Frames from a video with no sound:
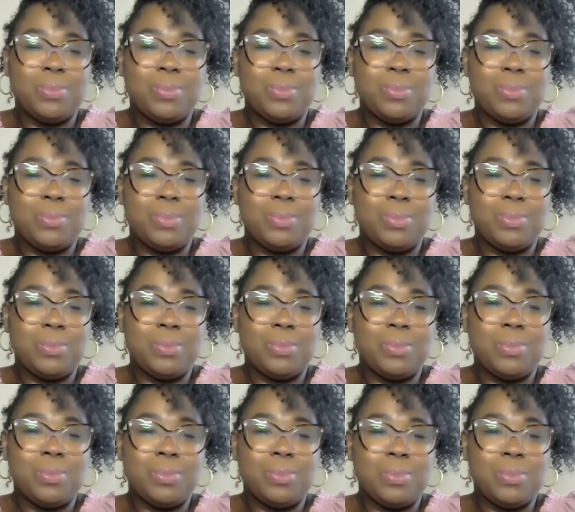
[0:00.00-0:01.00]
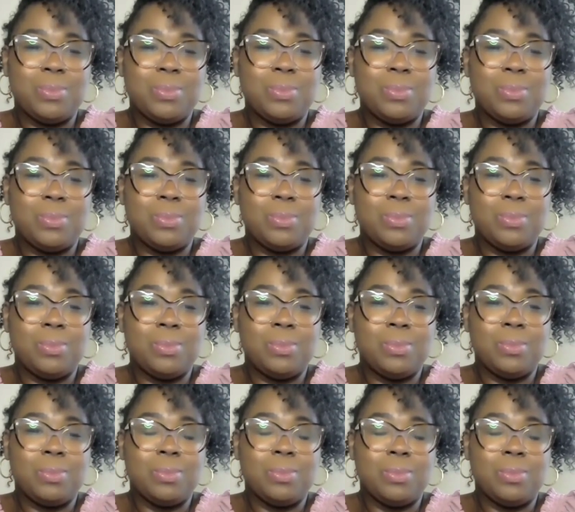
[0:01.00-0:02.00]

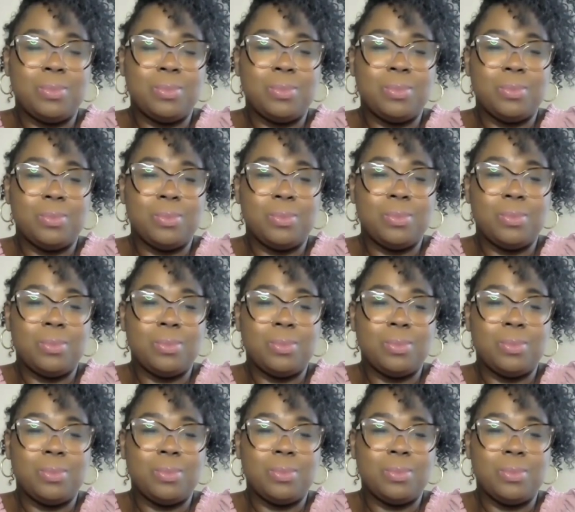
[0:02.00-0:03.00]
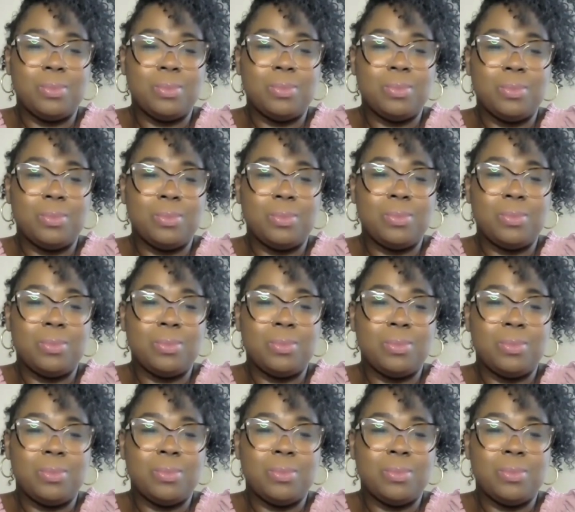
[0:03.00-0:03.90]
The person shown says nothing.